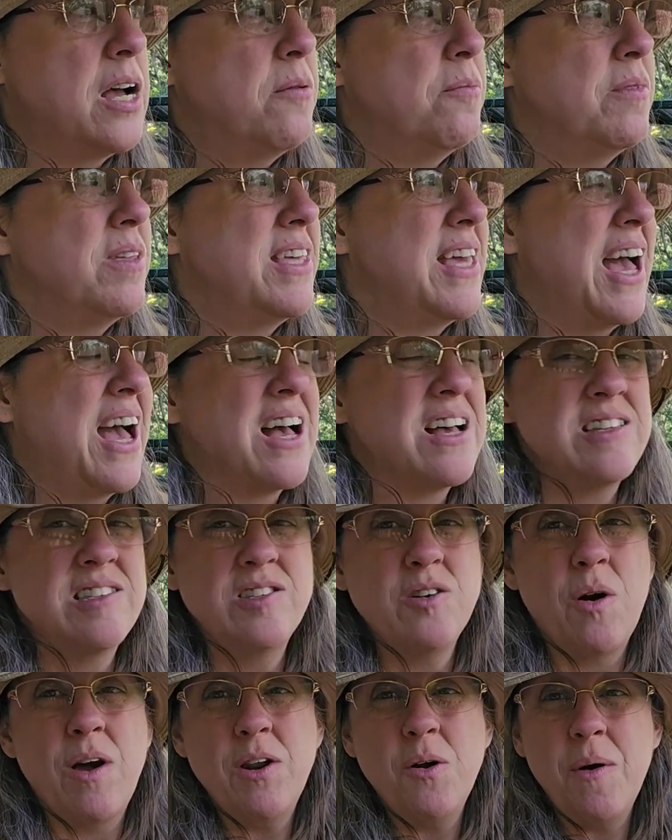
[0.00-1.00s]
Yeah,
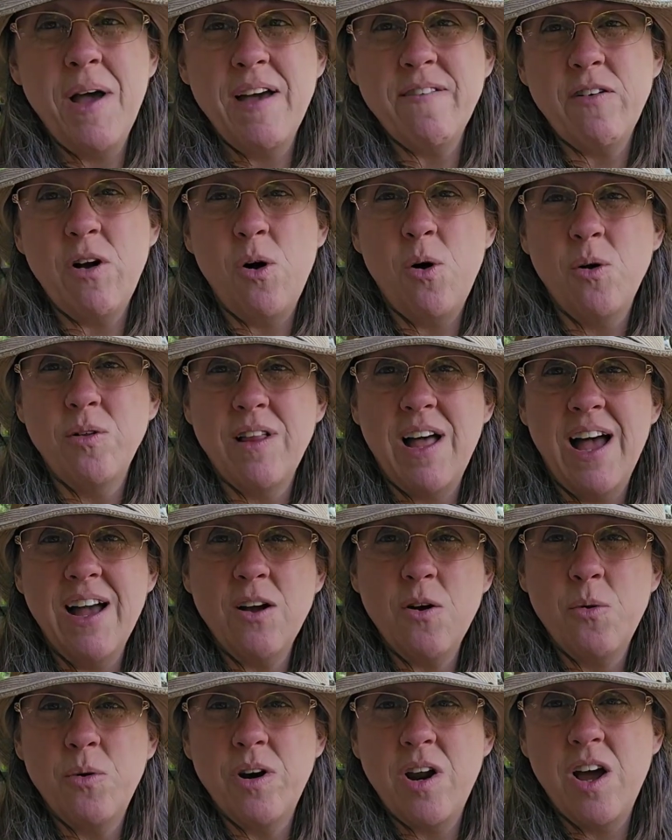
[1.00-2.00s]
so I don't have a whole lot
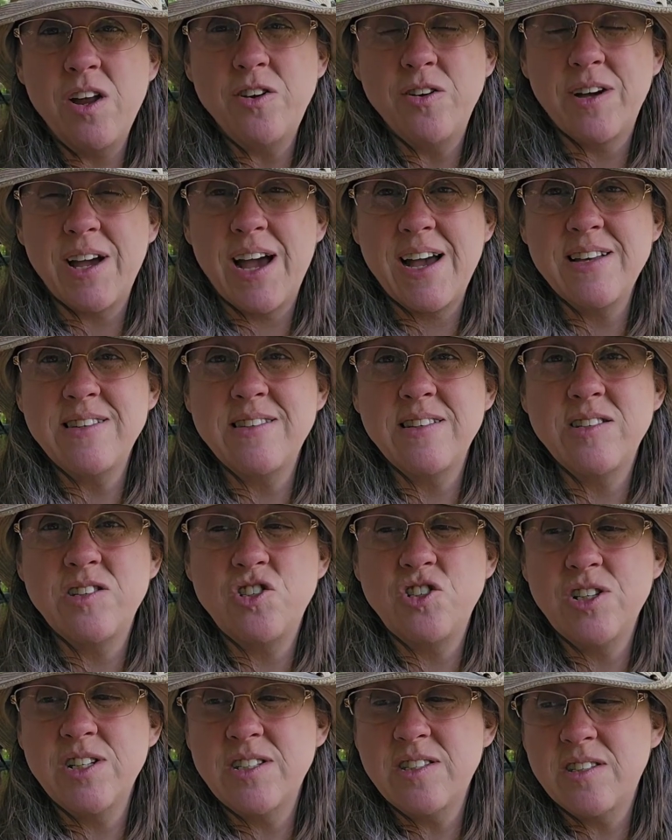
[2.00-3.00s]
going on, you guys. It's
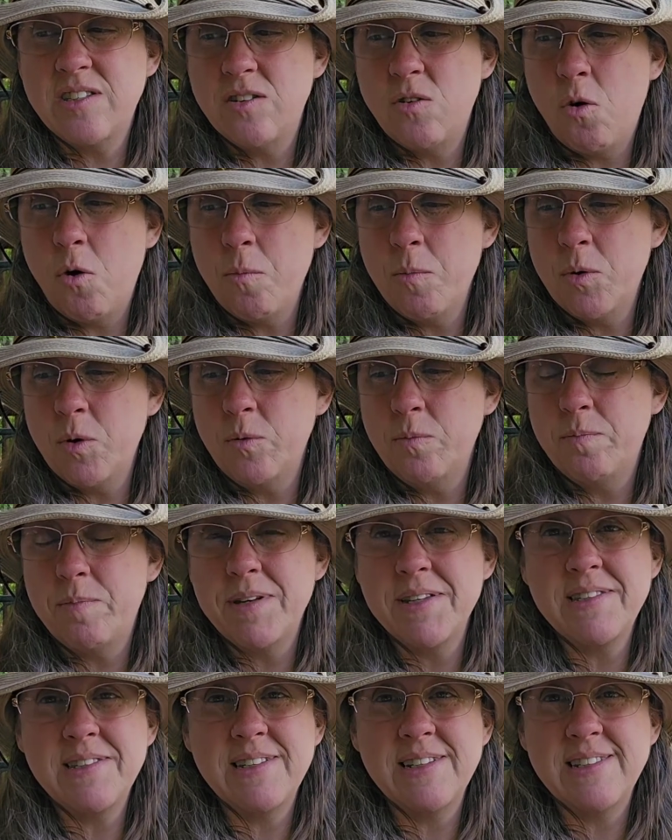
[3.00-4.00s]
just normal
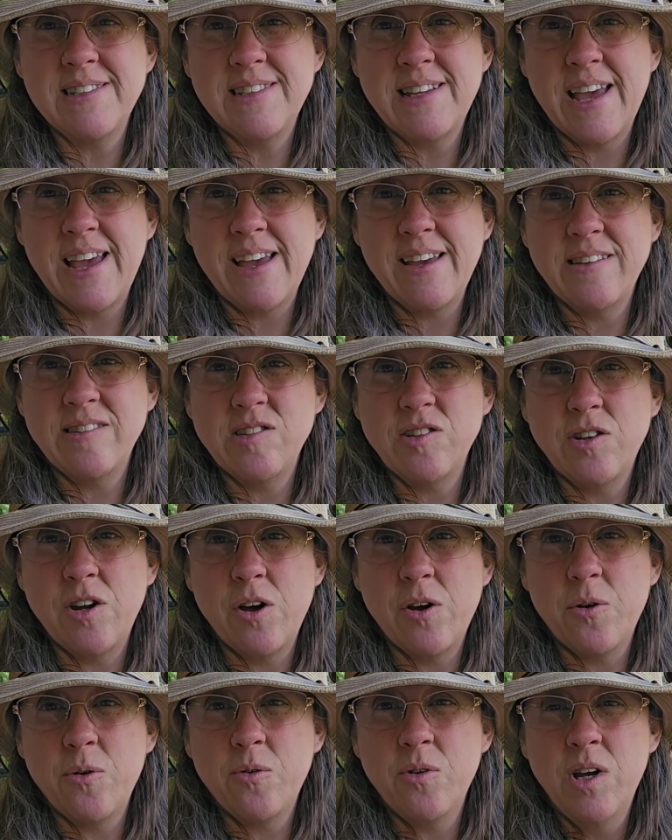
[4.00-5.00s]
business days, you
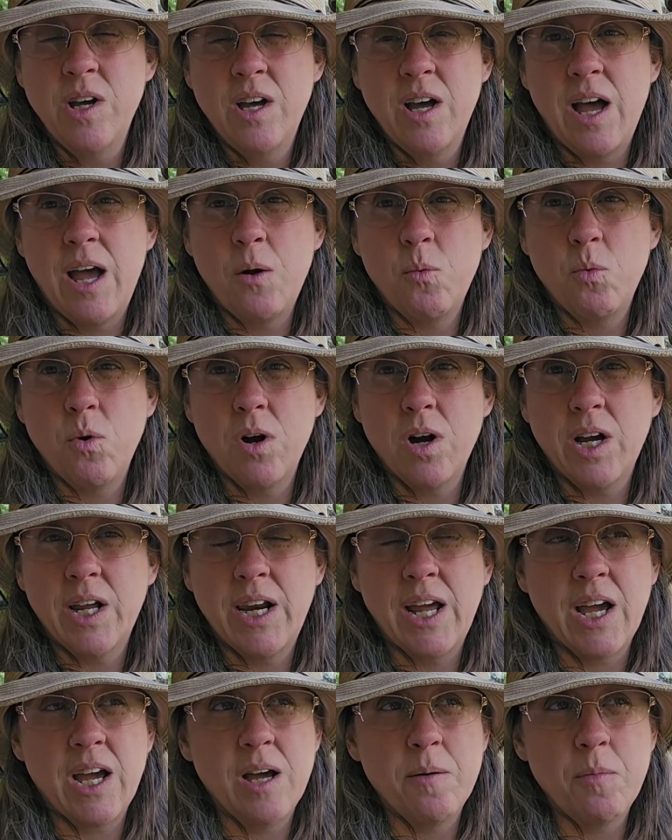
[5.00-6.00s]
know. I work
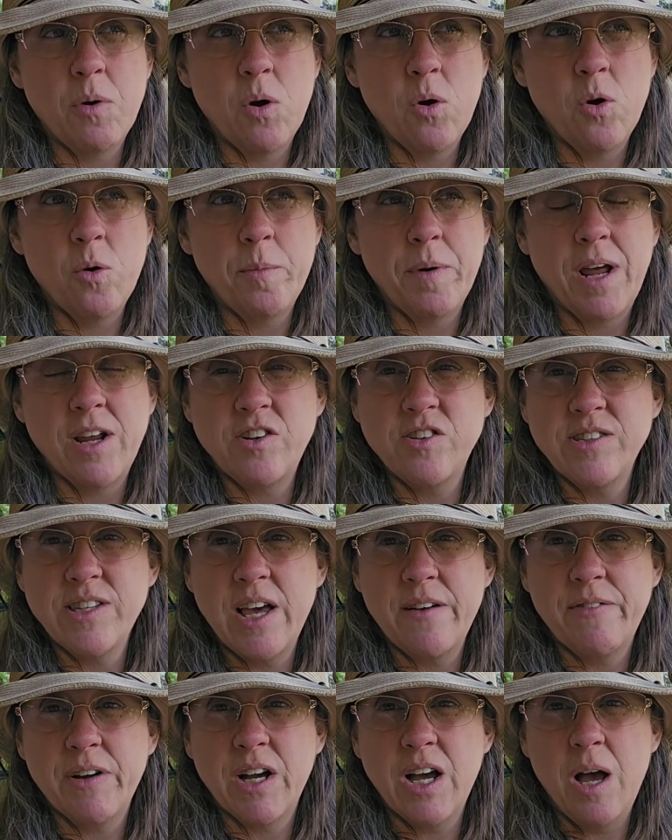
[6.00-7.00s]
and I come home and I just
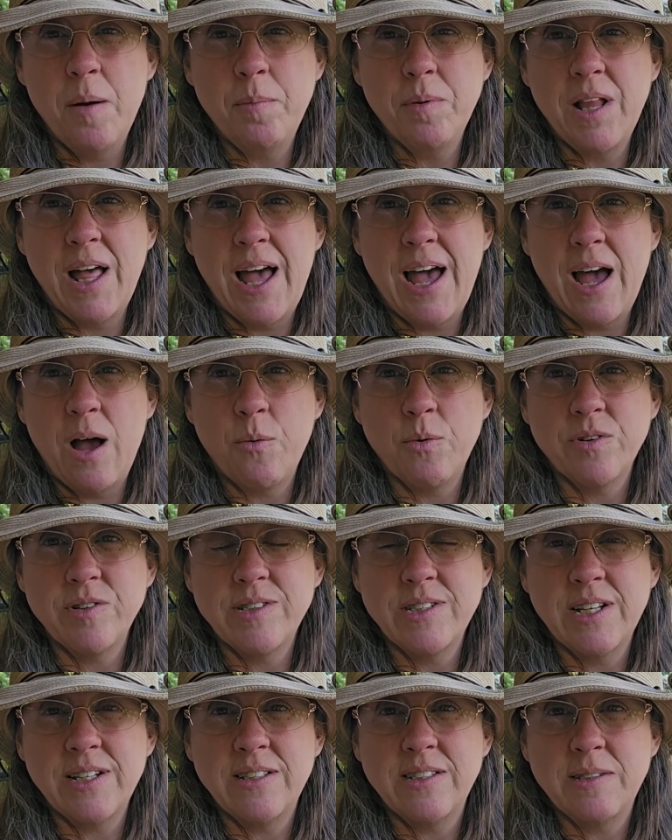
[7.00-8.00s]
have a couple of hours
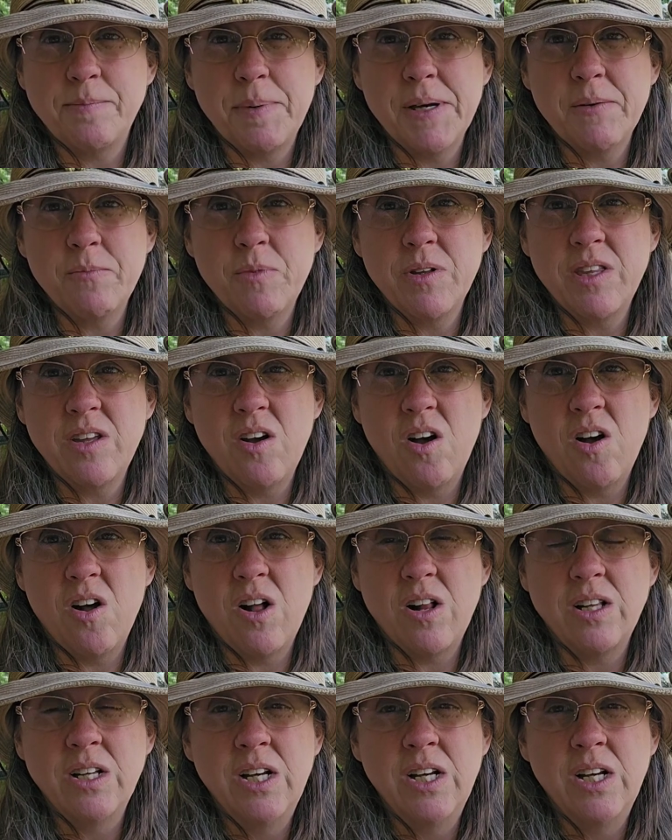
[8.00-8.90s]
to spend with y'all.